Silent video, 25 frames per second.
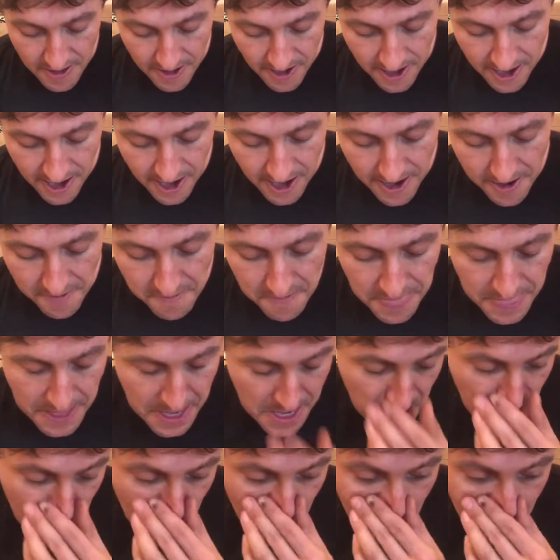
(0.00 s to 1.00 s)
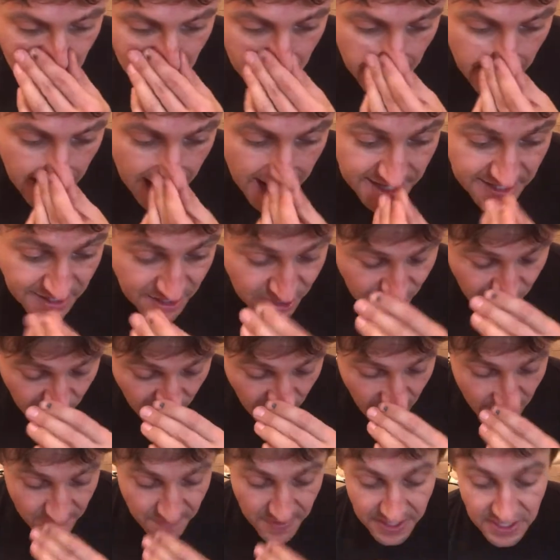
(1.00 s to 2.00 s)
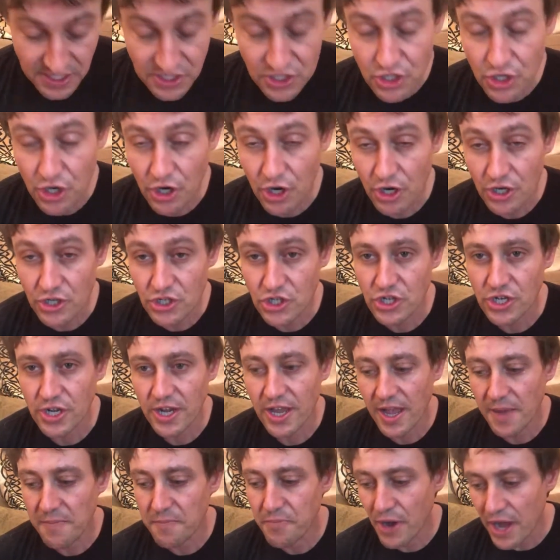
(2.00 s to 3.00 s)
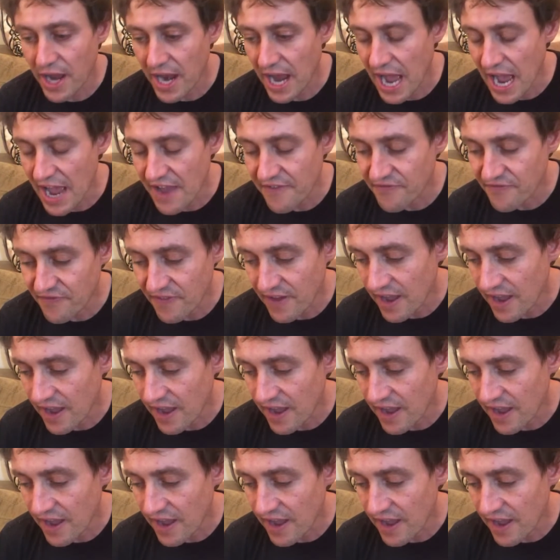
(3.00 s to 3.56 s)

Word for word: Um, And, you know, I've been to church, but I've,